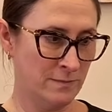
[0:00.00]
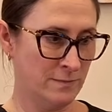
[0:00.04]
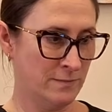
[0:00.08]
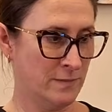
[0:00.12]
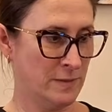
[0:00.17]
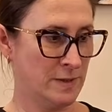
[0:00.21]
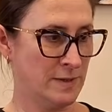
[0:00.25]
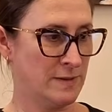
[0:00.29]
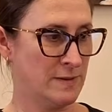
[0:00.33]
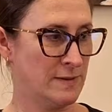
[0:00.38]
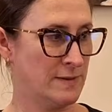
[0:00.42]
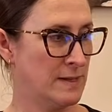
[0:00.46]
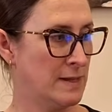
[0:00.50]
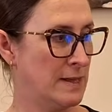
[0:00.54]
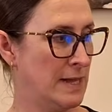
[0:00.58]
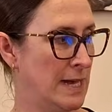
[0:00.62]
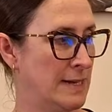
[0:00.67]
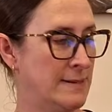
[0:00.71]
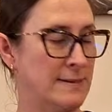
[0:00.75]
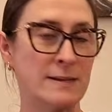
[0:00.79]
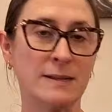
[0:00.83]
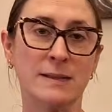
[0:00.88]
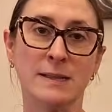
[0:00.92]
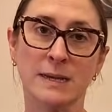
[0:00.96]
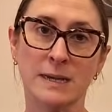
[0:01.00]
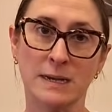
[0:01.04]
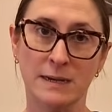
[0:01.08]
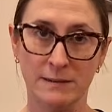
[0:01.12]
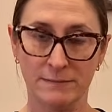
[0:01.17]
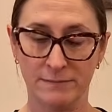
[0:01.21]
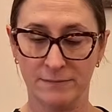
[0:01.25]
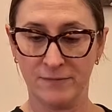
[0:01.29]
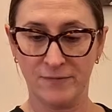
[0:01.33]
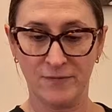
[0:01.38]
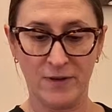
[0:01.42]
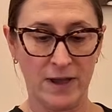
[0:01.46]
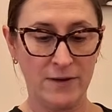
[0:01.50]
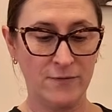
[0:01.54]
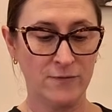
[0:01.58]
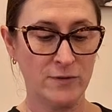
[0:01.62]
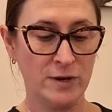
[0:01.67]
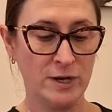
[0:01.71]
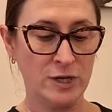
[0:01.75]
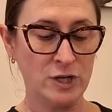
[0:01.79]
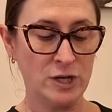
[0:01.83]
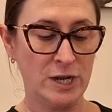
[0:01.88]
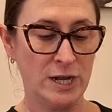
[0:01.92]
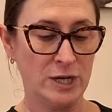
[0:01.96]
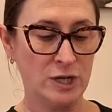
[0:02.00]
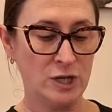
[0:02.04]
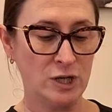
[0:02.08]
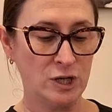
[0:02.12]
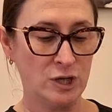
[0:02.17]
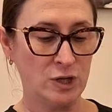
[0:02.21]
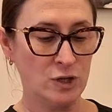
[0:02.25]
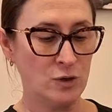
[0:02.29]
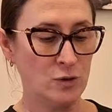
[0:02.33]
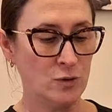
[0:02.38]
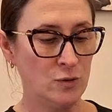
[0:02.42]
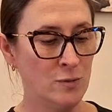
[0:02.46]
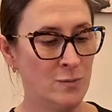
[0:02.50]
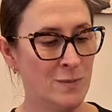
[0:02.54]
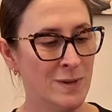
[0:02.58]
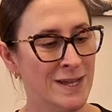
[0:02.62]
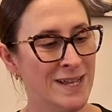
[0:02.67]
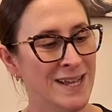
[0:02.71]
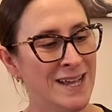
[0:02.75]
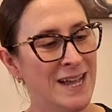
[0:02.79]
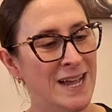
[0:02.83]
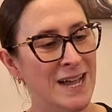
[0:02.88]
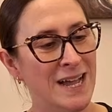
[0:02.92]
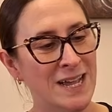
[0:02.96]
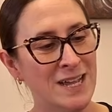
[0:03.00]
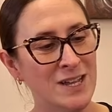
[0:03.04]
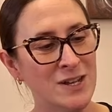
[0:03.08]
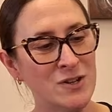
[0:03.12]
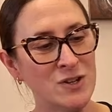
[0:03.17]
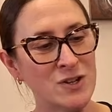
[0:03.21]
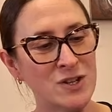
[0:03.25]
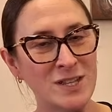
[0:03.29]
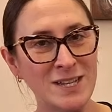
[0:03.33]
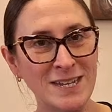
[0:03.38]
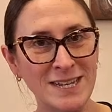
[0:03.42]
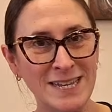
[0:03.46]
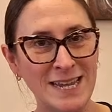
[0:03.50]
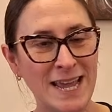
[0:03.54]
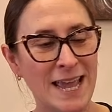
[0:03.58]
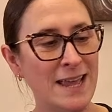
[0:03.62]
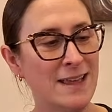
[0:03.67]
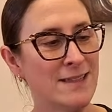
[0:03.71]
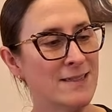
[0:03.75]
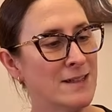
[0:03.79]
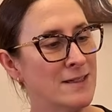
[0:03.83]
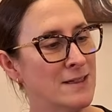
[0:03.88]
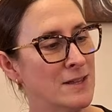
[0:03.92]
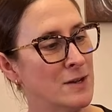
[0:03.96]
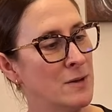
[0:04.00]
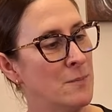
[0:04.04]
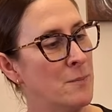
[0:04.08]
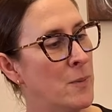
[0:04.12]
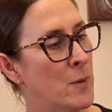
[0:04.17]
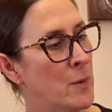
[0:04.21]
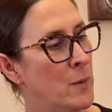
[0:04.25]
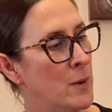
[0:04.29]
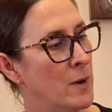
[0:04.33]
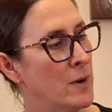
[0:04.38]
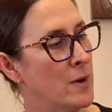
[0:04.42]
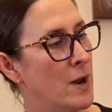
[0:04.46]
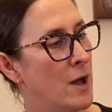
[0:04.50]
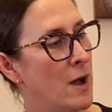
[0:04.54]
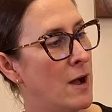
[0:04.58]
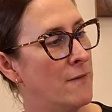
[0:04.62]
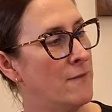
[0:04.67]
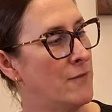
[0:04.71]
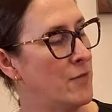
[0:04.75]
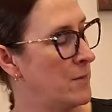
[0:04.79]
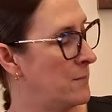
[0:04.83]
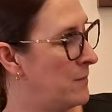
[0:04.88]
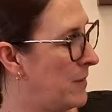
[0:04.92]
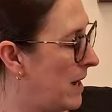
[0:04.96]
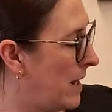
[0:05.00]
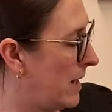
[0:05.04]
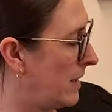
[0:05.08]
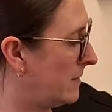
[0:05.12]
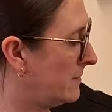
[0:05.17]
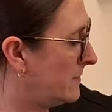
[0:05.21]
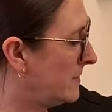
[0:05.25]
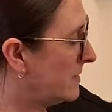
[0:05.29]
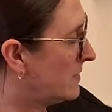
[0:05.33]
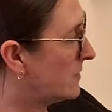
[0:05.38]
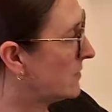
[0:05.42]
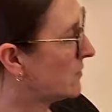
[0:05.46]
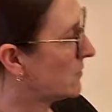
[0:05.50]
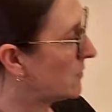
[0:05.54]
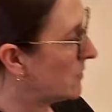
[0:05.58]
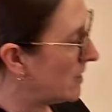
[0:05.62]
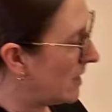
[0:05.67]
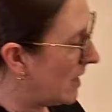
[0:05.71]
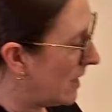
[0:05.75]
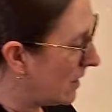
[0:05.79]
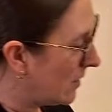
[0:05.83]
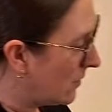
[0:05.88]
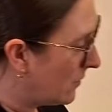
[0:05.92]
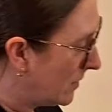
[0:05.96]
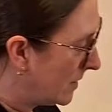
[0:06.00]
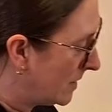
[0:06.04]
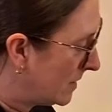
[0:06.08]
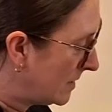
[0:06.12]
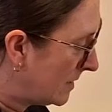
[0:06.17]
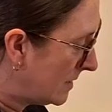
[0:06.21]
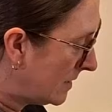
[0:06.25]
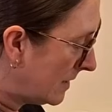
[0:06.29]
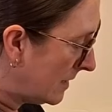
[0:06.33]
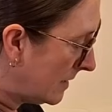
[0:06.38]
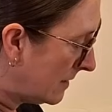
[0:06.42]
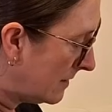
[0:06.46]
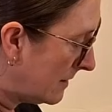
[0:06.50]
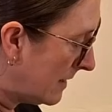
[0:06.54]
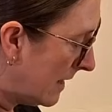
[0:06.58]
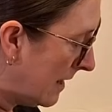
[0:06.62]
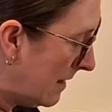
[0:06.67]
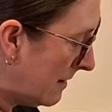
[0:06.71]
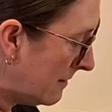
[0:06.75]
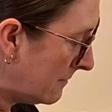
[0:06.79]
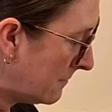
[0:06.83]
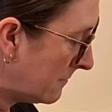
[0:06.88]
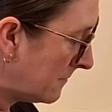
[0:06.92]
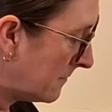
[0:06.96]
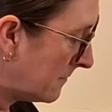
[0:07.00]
This is classically a 5 French NG tube. I usually take the little port off the bottom since we're not going to need that.